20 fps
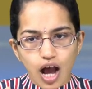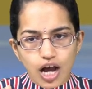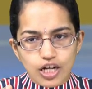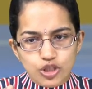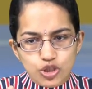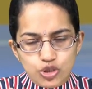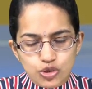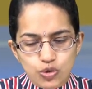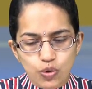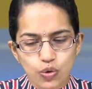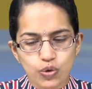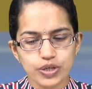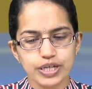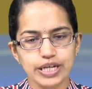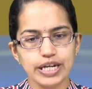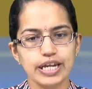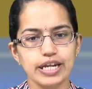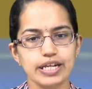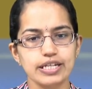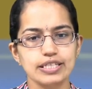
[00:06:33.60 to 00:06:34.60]
are so
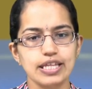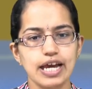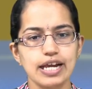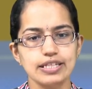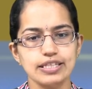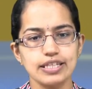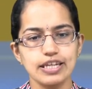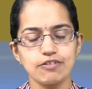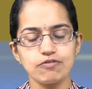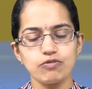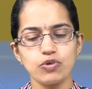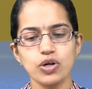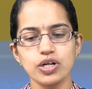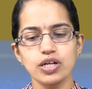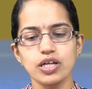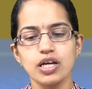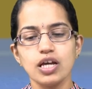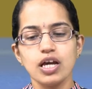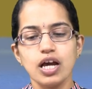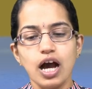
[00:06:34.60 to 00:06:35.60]
great that they
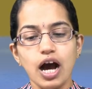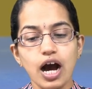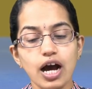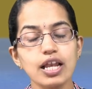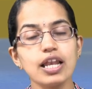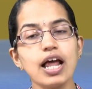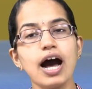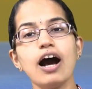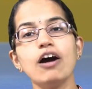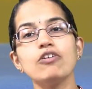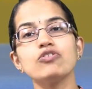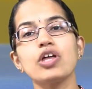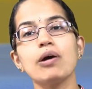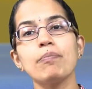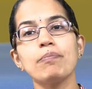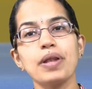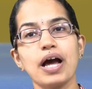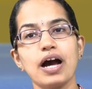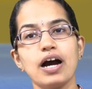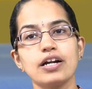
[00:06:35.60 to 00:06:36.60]
would allow
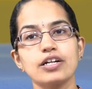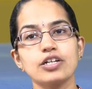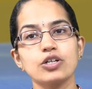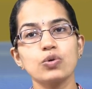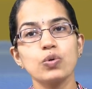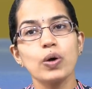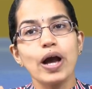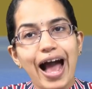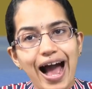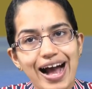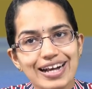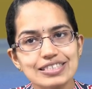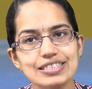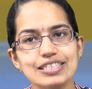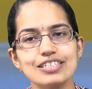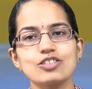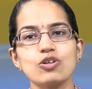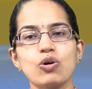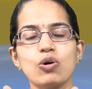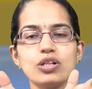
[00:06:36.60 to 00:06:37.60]
the plant to
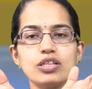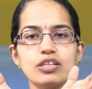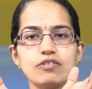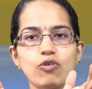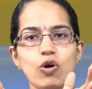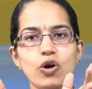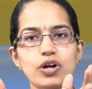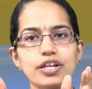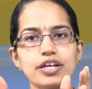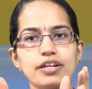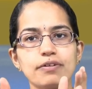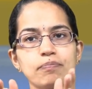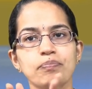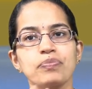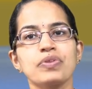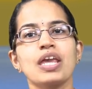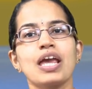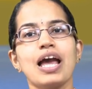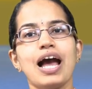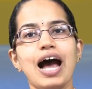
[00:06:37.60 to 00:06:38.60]
access all the water,
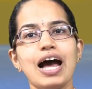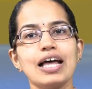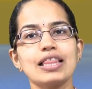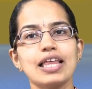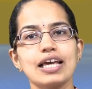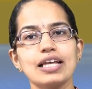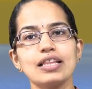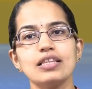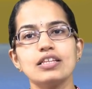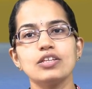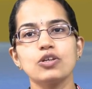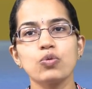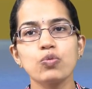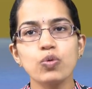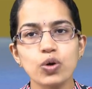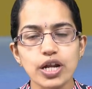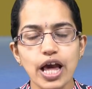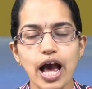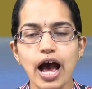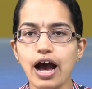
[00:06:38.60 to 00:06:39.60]
and then you
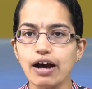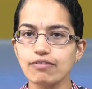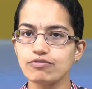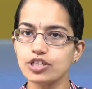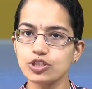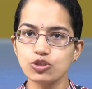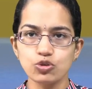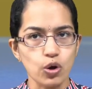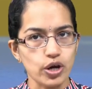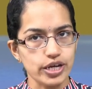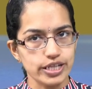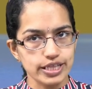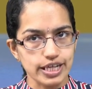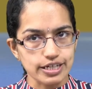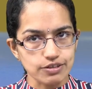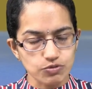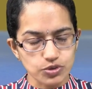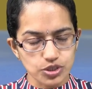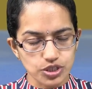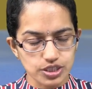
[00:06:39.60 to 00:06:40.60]
would have the soil
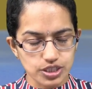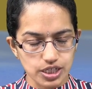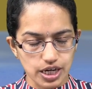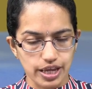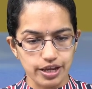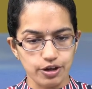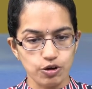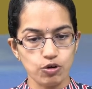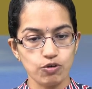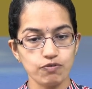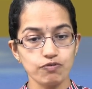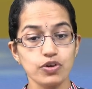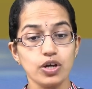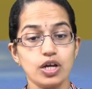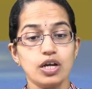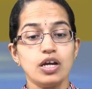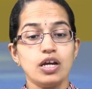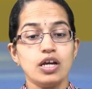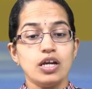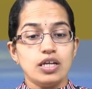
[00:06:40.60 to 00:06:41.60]
that would dry off.
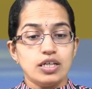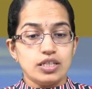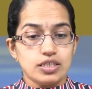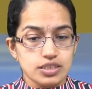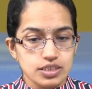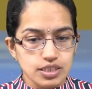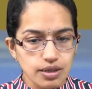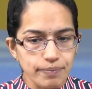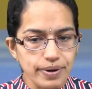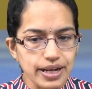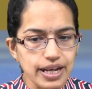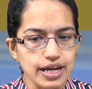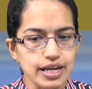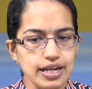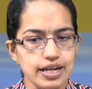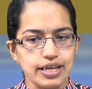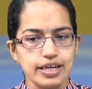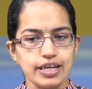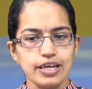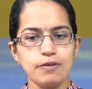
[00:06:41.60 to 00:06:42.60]

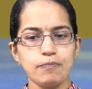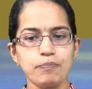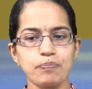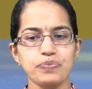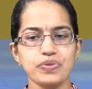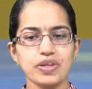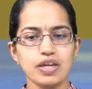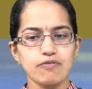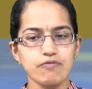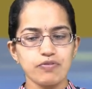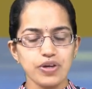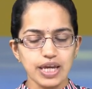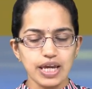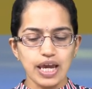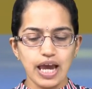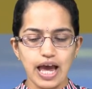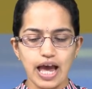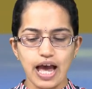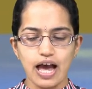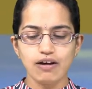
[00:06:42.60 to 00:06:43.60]
Similarly,
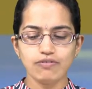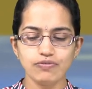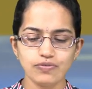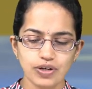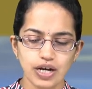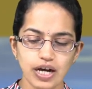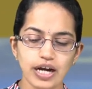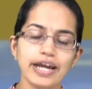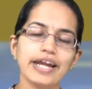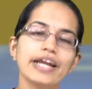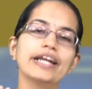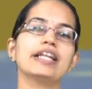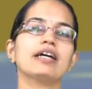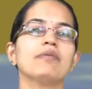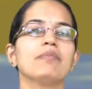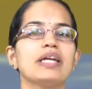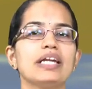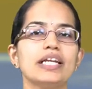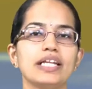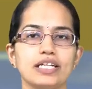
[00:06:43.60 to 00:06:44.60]
we have an
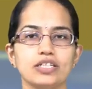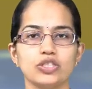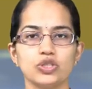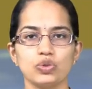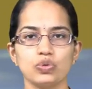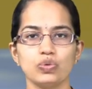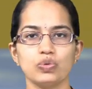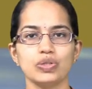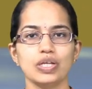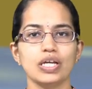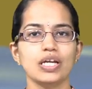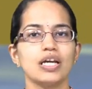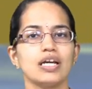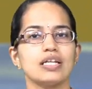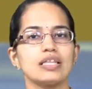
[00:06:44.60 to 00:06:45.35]
intermediate zone.